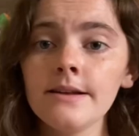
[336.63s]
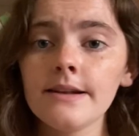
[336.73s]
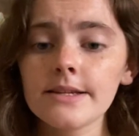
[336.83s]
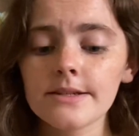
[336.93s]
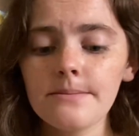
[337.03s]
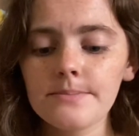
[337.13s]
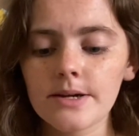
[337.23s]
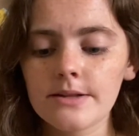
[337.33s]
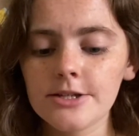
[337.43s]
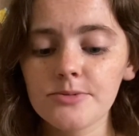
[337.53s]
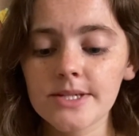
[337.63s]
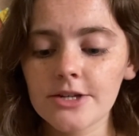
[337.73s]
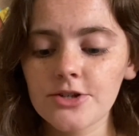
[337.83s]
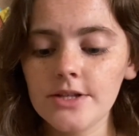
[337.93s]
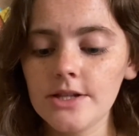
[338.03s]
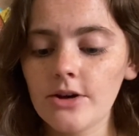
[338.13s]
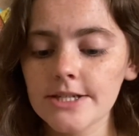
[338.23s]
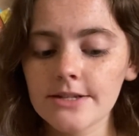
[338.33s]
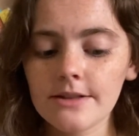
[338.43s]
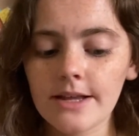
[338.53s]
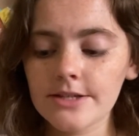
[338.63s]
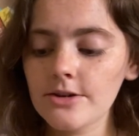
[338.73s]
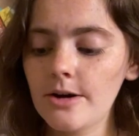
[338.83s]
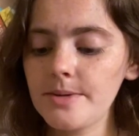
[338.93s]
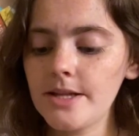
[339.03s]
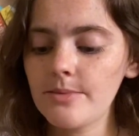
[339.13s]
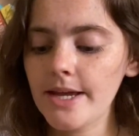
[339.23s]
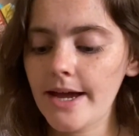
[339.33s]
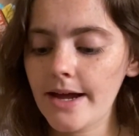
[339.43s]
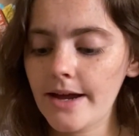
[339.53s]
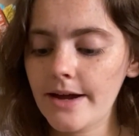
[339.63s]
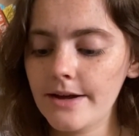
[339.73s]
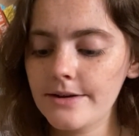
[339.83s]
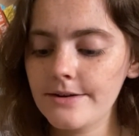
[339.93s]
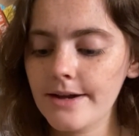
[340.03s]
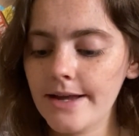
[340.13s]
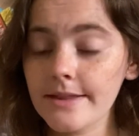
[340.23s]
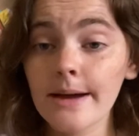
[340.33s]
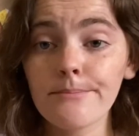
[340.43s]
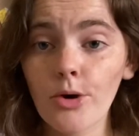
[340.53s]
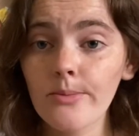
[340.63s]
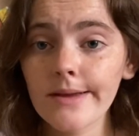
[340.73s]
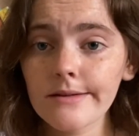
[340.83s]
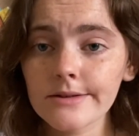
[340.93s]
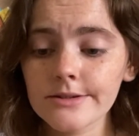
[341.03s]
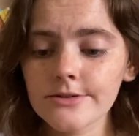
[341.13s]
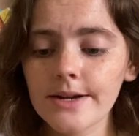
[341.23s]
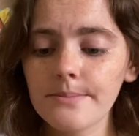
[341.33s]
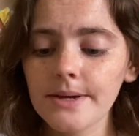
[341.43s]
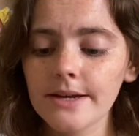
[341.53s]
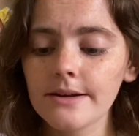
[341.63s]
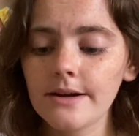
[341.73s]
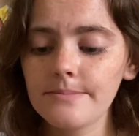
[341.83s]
Next up, this was actually the last copy that we had at that moment, so I had to pick it up.